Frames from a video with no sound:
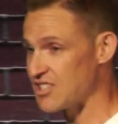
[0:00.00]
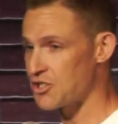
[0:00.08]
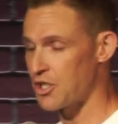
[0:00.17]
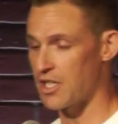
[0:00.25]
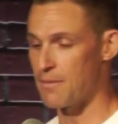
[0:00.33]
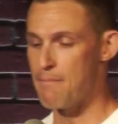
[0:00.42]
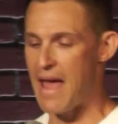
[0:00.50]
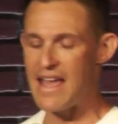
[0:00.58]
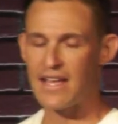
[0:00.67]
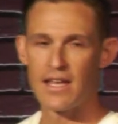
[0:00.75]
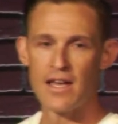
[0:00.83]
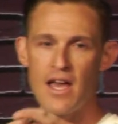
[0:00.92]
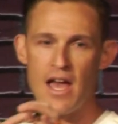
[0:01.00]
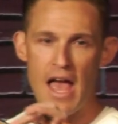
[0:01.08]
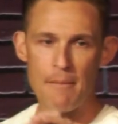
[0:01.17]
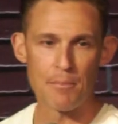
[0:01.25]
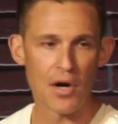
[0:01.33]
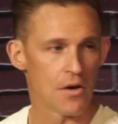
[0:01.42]
You're going to make a
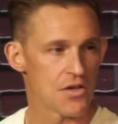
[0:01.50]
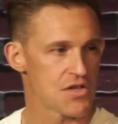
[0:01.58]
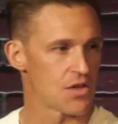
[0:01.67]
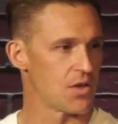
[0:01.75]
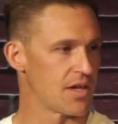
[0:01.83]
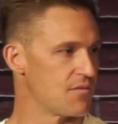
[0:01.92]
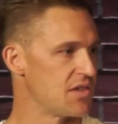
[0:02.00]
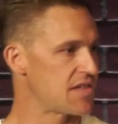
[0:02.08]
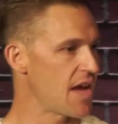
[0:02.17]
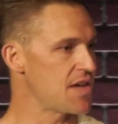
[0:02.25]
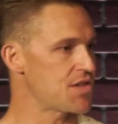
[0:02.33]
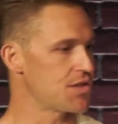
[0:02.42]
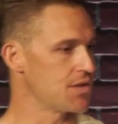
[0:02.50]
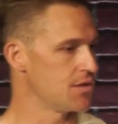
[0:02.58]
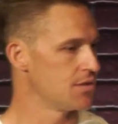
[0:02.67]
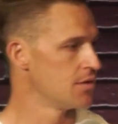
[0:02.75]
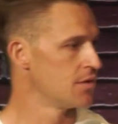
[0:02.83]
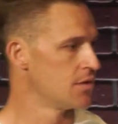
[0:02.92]
personal invitation.
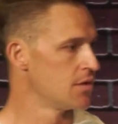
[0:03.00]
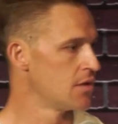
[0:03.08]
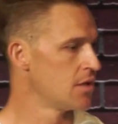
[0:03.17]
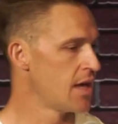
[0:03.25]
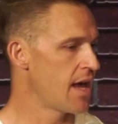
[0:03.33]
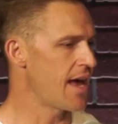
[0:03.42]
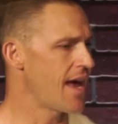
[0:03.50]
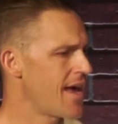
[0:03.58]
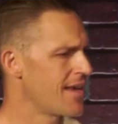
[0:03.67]
Hey, hey,